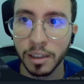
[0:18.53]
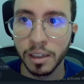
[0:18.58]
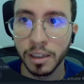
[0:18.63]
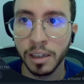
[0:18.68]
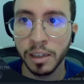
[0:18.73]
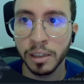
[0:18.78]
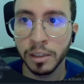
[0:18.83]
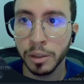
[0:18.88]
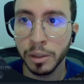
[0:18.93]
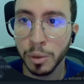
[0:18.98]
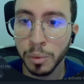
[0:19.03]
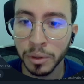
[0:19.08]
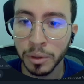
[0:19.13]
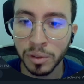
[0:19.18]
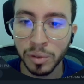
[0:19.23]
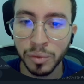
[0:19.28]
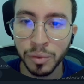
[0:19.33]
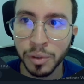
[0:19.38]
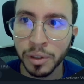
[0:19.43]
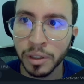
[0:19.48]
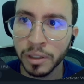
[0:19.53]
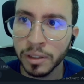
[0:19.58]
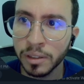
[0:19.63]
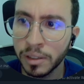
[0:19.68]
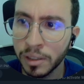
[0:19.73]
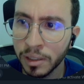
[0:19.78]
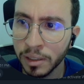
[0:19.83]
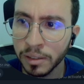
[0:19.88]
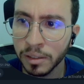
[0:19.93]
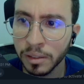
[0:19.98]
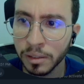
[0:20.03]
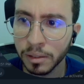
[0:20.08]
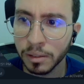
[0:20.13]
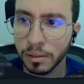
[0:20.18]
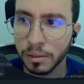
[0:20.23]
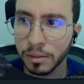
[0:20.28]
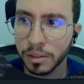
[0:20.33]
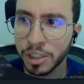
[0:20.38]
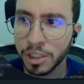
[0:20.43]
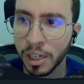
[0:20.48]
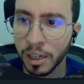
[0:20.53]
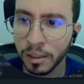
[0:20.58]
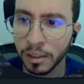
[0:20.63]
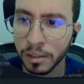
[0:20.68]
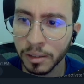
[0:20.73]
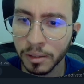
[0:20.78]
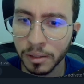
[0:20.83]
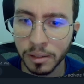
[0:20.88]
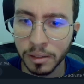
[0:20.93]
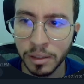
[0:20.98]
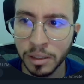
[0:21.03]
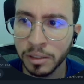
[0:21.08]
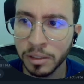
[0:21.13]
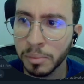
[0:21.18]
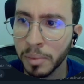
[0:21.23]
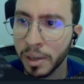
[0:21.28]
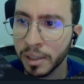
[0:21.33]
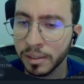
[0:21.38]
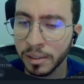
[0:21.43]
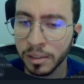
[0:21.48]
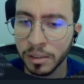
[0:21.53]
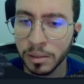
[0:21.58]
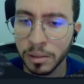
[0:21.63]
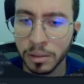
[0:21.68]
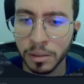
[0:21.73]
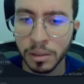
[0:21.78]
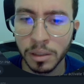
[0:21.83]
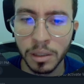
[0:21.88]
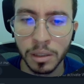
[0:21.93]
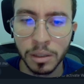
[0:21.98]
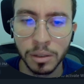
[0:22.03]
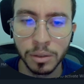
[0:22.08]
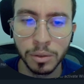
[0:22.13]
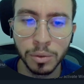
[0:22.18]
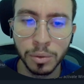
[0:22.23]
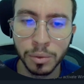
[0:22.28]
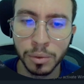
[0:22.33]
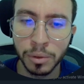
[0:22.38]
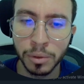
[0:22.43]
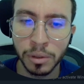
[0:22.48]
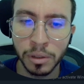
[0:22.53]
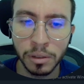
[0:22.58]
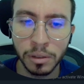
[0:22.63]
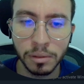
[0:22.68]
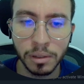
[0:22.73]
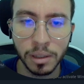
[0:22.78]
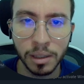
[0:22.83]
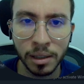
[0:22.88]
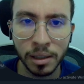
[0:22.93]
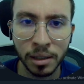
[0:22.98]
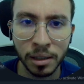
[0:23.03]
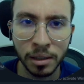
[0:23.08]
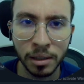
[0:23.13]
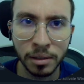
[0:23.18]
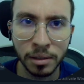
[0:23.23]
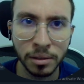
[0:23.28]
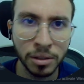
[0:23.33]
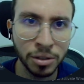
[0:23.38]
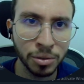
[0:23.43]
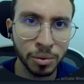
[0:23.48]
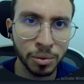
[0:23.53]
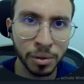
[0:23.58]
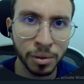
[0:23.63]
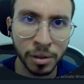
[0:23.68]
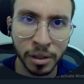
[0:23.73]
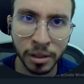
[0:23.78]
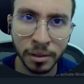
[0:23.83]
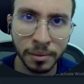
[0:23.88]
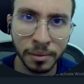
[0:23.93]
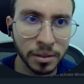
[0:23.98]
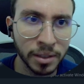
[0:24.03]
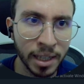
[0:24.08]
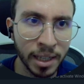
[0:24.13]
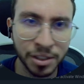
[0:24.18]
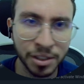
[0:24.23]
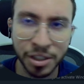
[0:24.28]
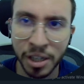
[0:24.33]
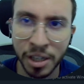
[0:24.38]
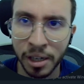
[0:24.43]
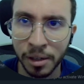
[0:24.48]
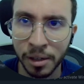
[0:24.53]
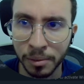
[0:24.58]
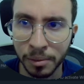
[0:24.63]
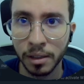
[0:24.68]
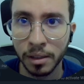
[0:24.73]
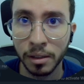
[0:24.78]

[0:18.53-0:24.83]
And you want to forward this chat, this message to your Discord text channel.